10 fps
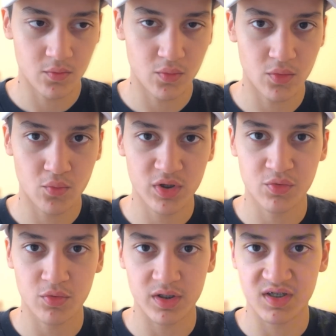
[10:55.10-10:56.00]
Which
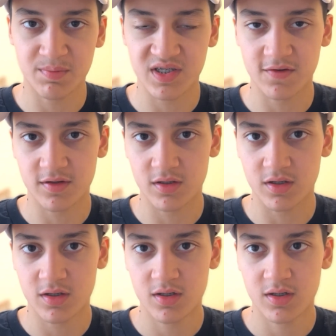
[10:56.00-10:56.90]
one specifically?
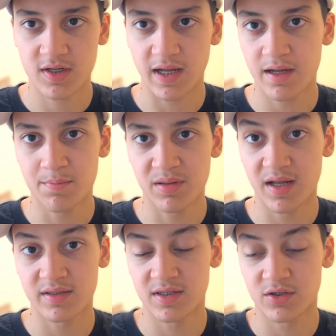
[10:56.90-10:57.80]
I
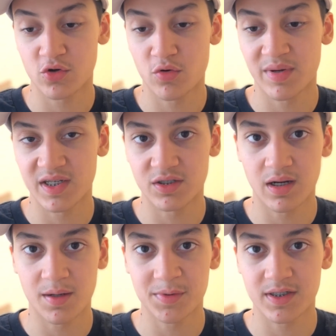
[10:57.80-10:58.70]
applied to so many
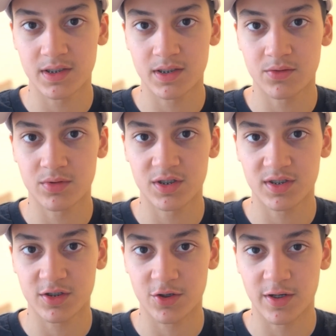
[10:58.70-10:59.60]
jobs, it was
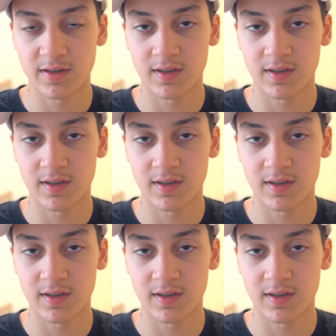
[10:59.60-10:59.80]
just crazy.